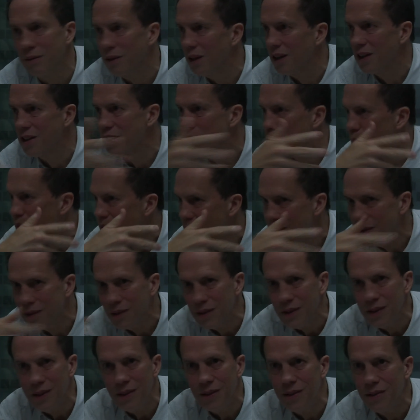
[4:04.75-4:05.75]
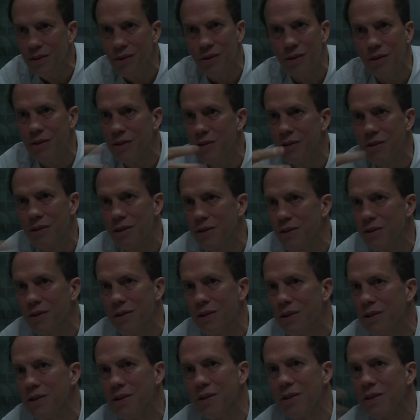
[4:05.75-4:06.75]
explicitly or
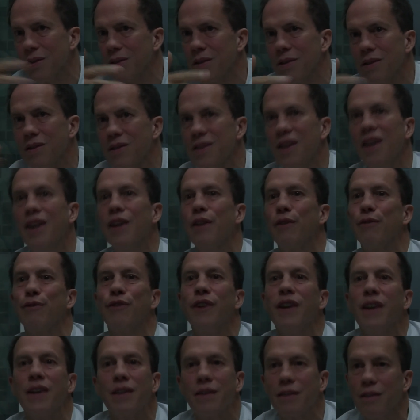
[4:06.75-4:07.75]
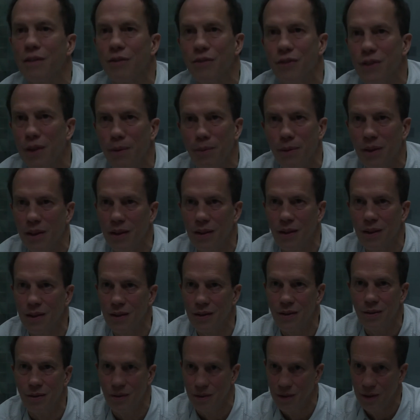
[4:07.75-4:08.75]
just as a side effect of something they
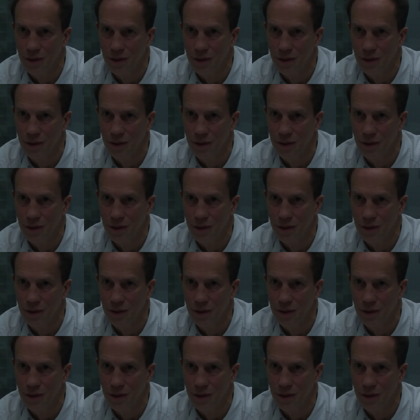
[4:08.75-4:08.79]
do.